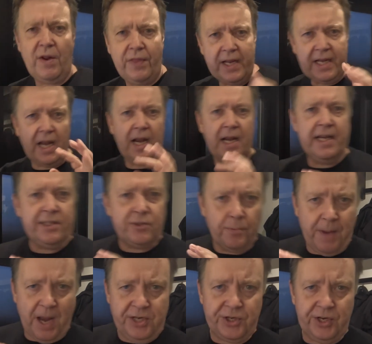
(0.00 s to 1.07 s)
thing that I need to
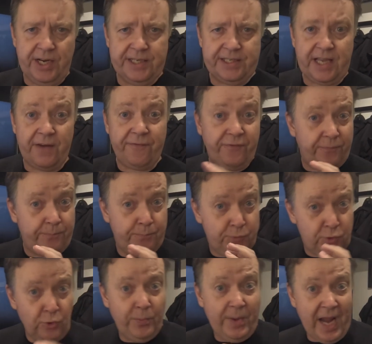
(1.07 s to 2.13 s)
mention is that
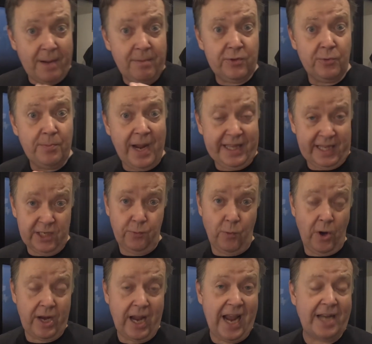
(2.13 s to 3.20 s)
to be able to make this
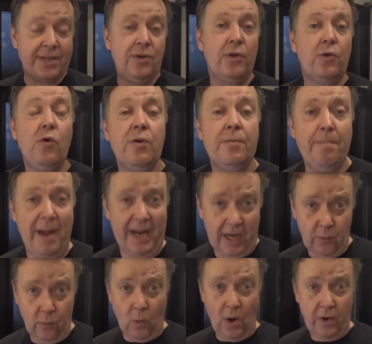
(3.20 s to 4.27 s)
work, I actually couldn't make
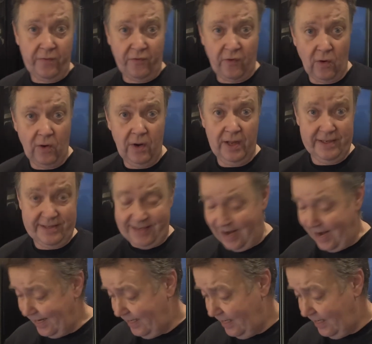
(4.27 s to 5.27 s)
it work for a start.